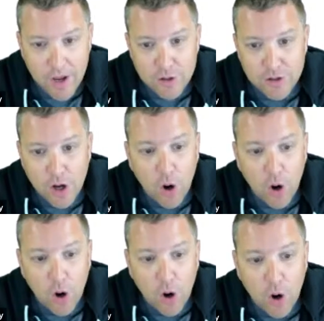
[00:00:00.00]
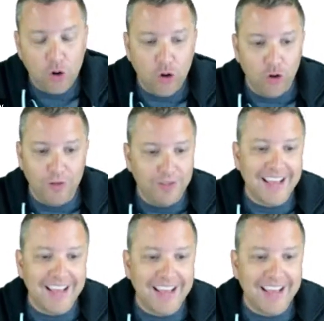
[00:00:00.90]
So
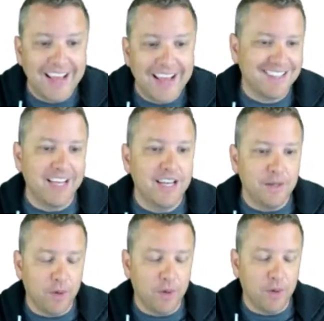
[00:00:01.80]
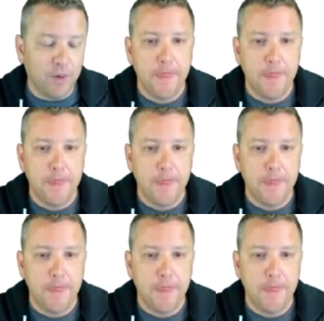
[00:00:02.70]
that's the easy part.